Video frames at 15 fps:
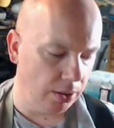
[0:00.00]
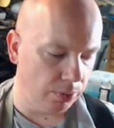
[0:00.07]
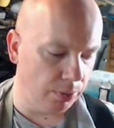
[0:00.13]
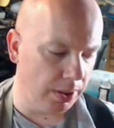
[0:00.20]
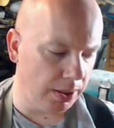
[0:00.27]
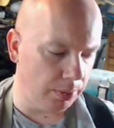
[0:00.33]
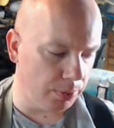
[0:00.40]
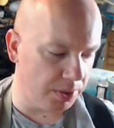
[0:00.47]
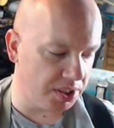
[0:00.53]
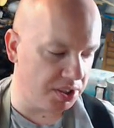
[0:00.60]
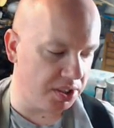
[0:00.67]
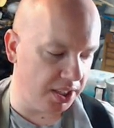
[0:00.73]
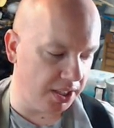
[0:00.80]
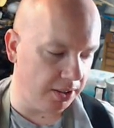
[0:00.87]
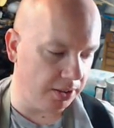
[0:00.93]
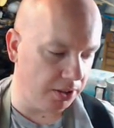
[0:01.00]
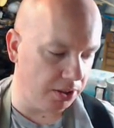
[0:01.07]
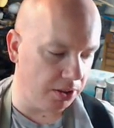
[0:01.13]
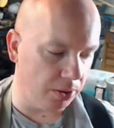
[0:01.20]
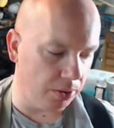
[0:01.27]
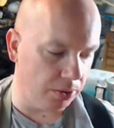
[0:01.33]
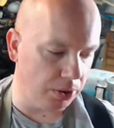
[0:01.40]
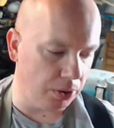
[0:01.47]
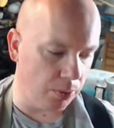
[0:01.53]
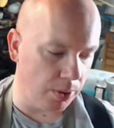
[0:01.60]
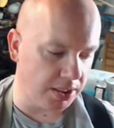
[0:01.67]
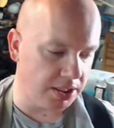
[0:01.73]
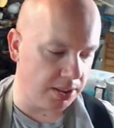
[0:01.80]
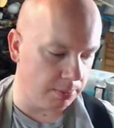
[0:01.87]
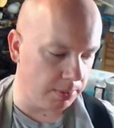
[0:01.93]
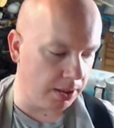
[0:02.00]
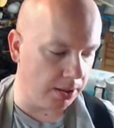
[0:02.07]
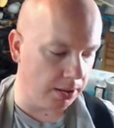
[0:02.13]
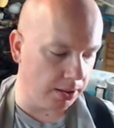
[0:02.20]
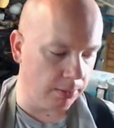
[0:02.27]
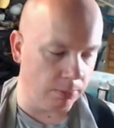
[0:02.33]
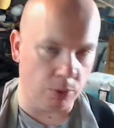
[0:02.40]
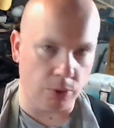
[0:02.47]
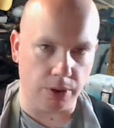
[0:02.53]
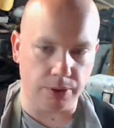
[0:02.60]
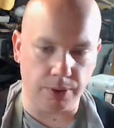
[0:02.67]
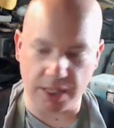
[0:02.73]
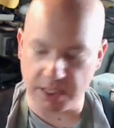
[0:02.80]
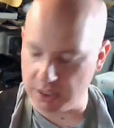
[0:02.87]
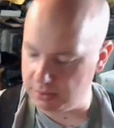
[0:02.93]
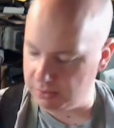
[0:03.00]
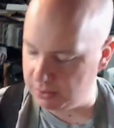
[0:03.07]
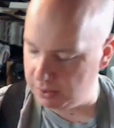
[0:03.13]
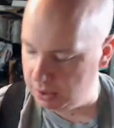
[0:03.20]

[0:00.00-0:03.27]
really with steel you want something a little more aggressive.